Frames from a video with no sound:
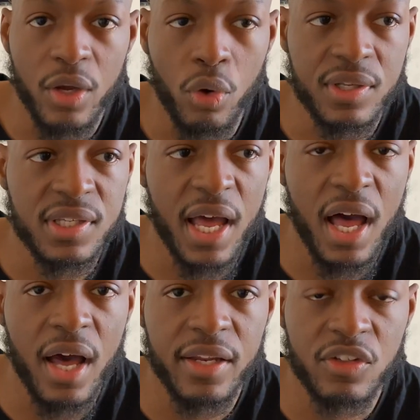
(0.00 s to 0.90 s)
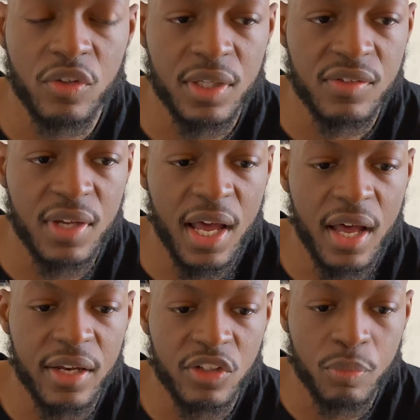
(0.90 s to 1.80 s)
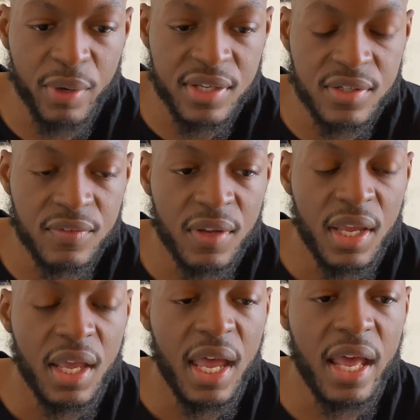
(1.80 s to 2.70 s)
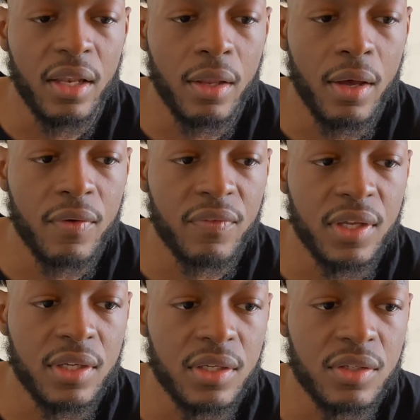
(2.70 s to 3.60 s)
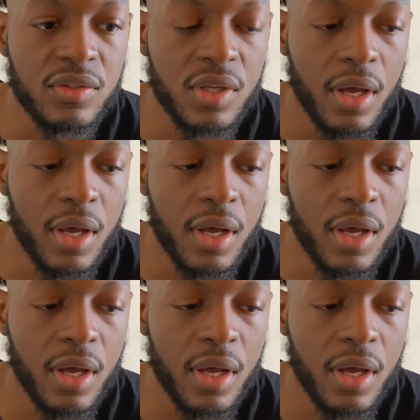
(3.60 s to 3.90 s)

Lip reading: or it's not unexpressive, and love is